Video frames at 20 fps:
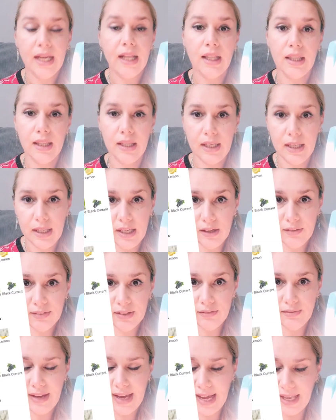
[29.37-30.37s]
lily of
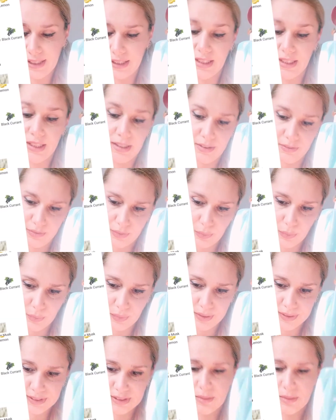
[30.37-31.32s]
the valley, of course,